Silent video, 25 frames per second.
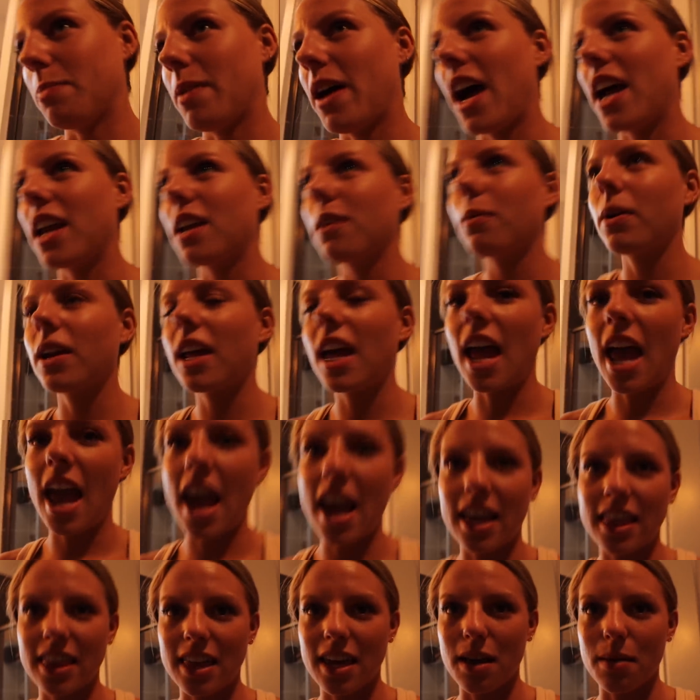but I didn't wanna
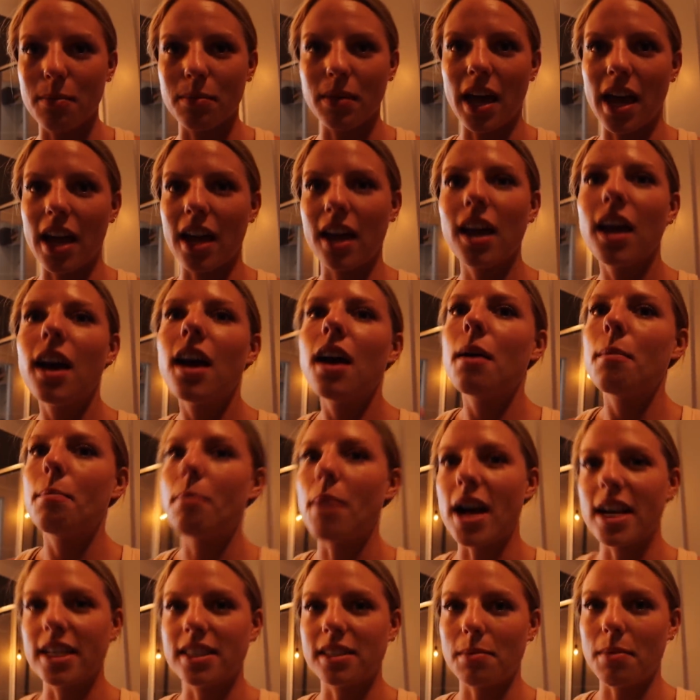hang them like
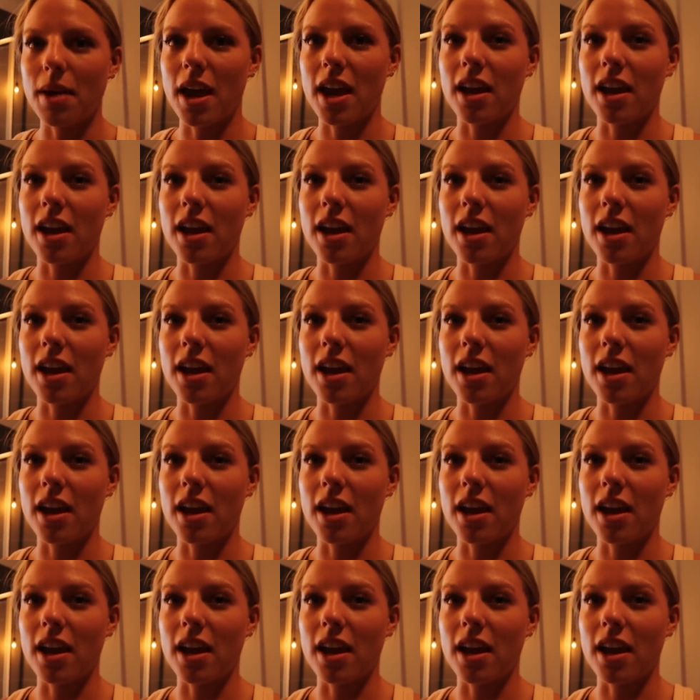by some